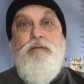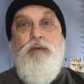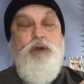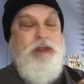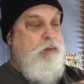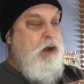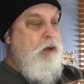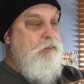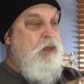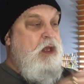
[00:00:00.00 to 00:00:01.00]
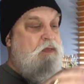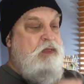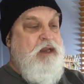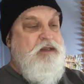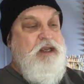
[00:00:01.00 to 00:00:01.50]
look that one up.
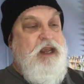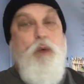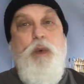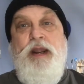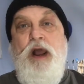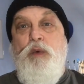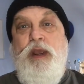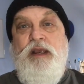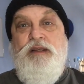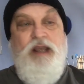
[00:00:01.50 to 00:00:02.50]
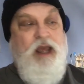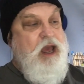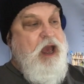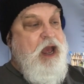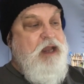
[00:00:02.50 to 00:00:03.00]
That's the Wingnut Wings
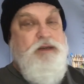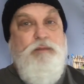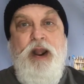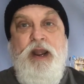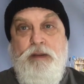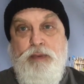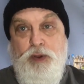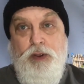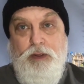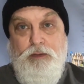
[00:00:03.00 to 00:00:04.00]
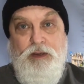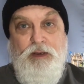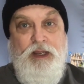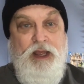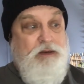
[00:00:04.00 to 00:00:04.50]
Hansa-Brandenburg
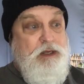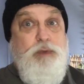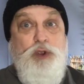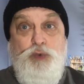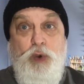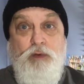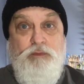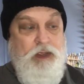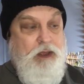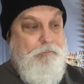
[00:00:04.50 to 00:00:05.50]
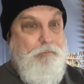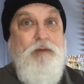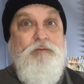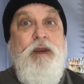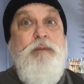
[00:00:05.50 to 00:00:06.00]
W12. Yeah,
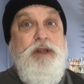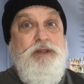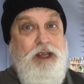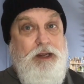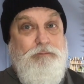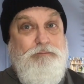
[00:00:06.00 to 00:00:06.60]
fabulous kit.